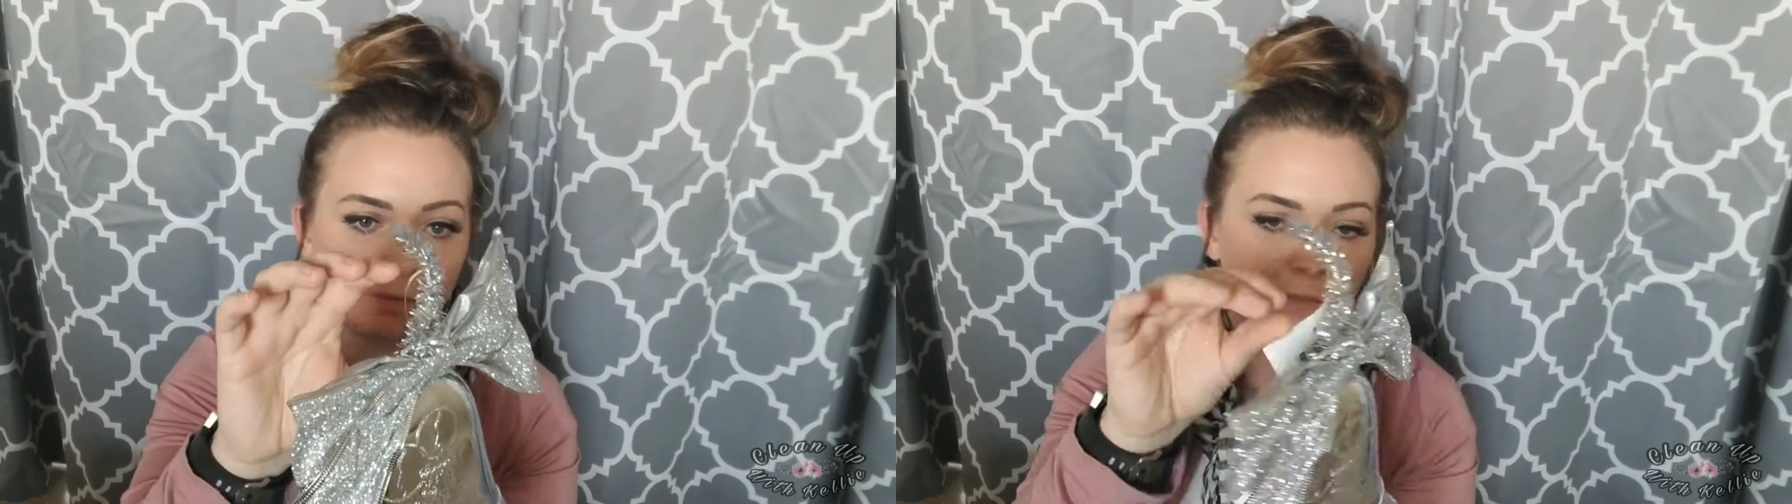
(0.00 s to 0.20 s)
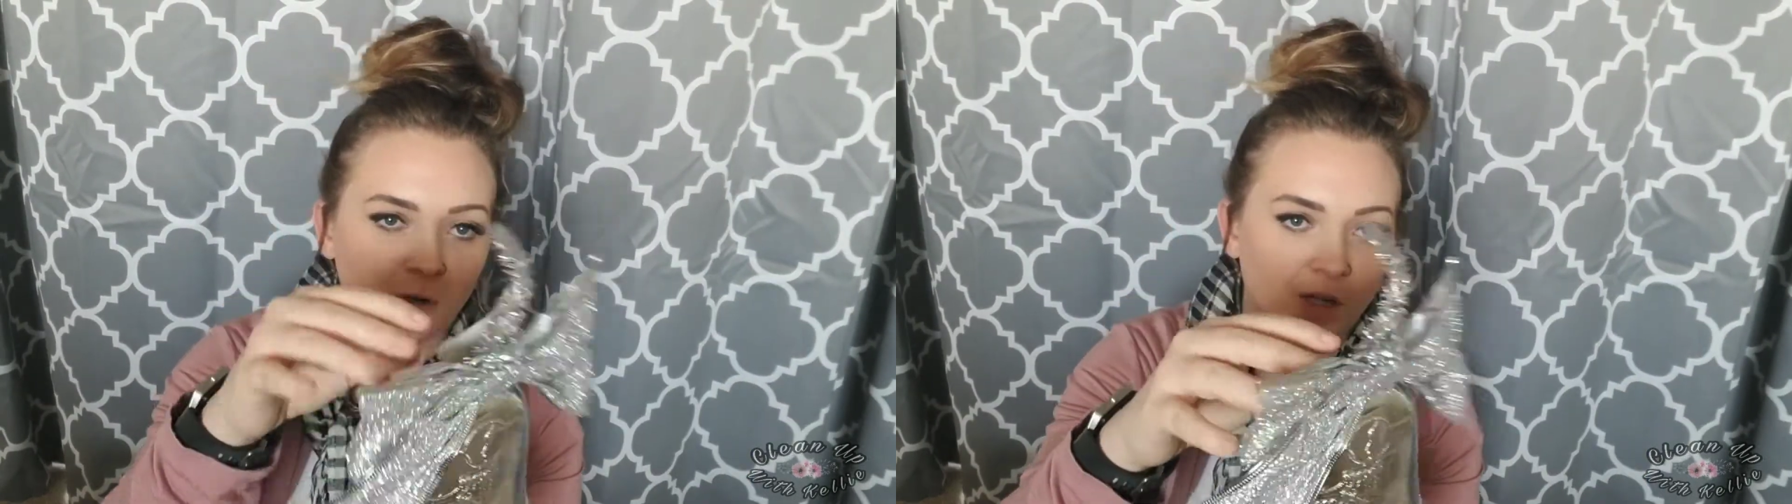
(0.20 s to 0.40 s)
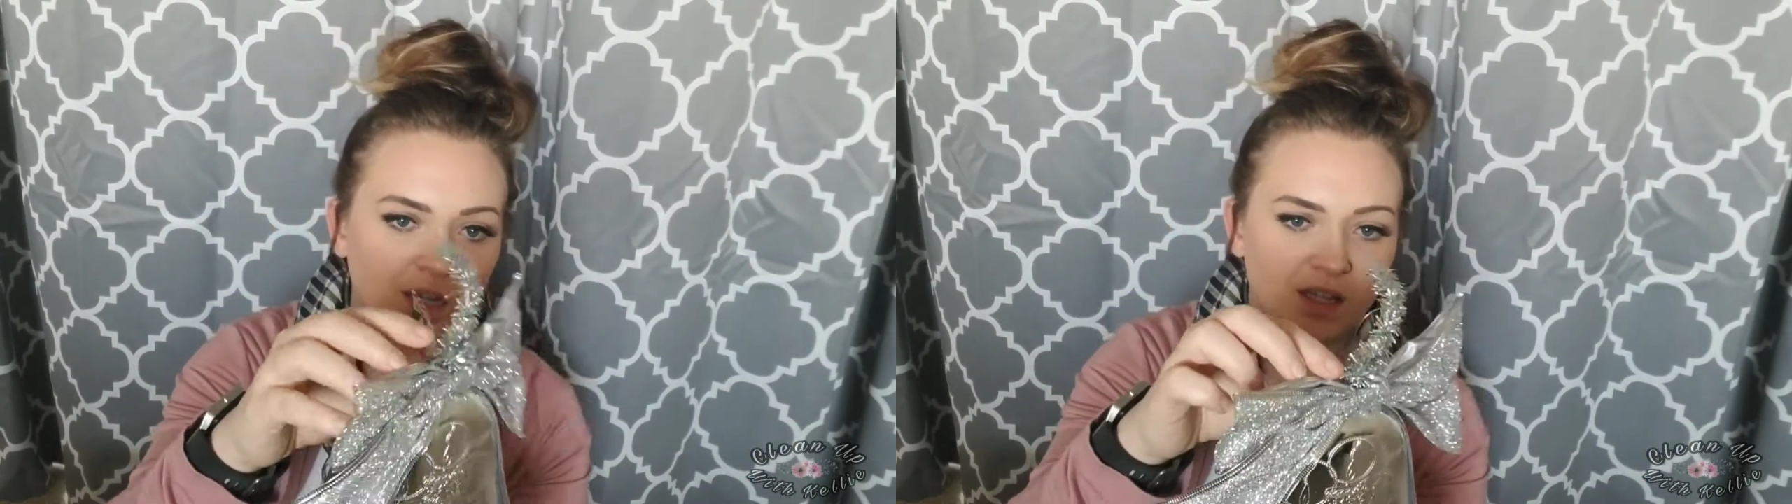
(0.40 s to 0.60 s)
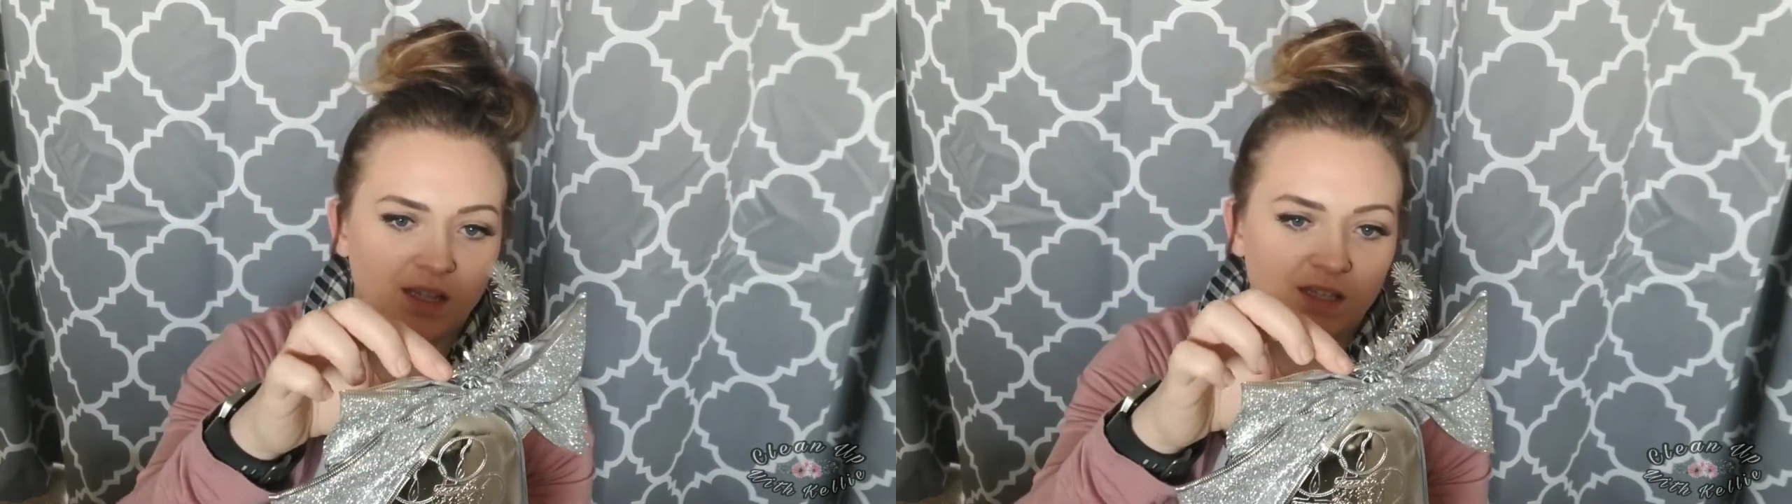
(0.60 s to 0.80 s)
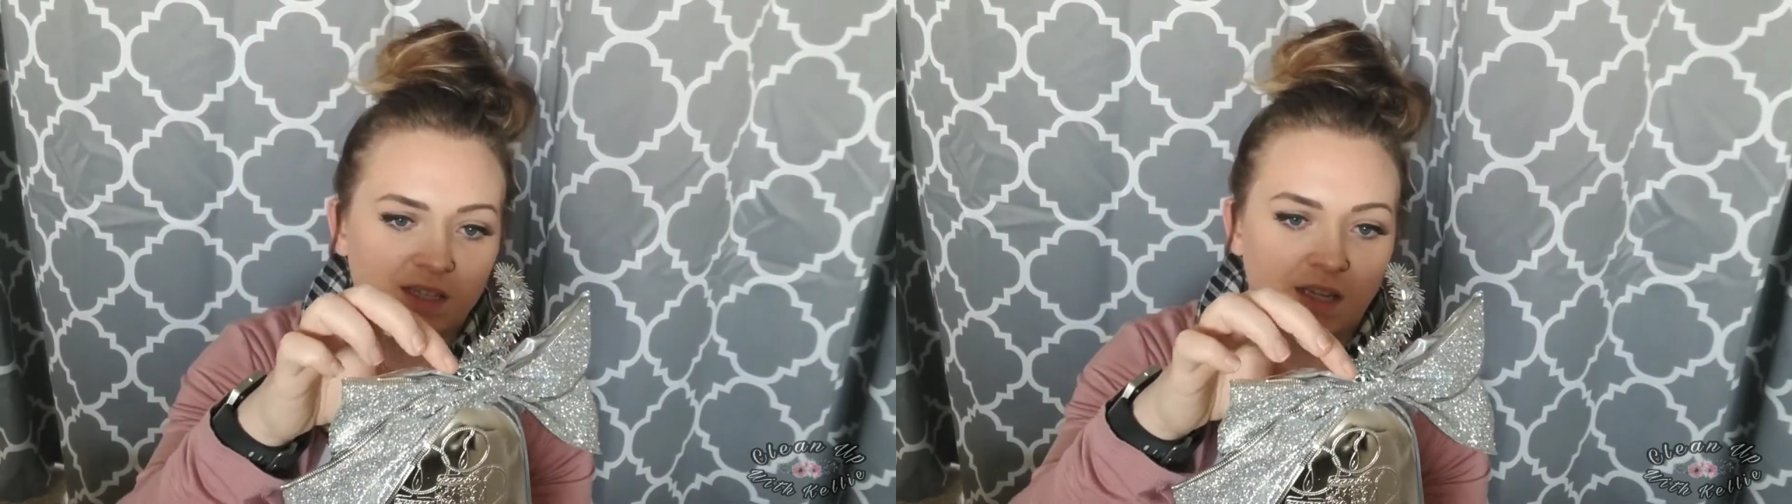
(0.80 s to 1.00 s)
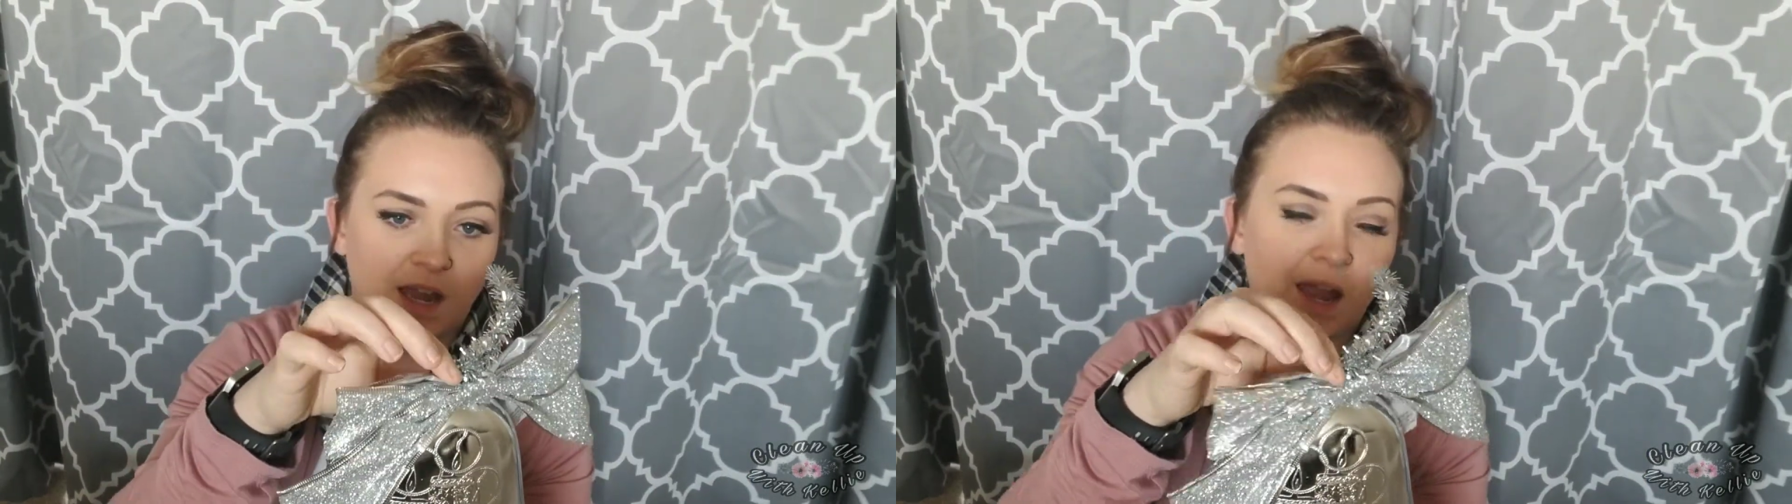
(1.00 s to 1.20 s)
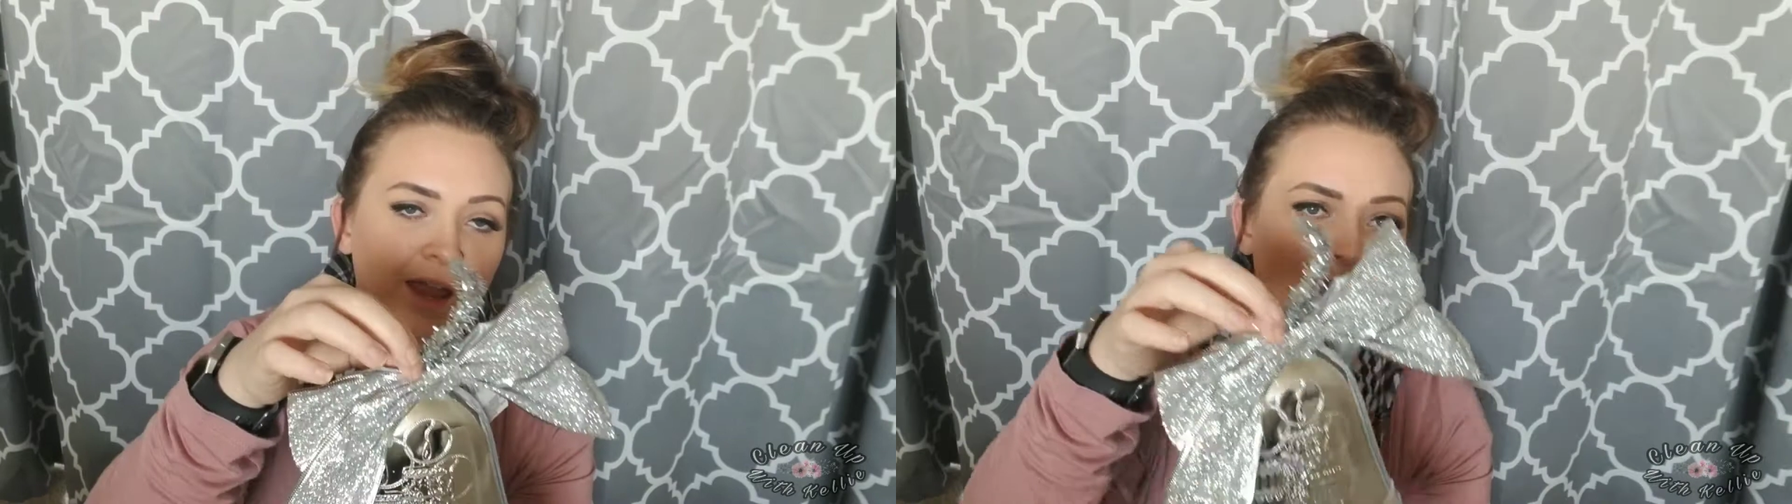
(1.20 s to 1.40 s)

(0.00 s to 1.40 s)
pretty easy to hang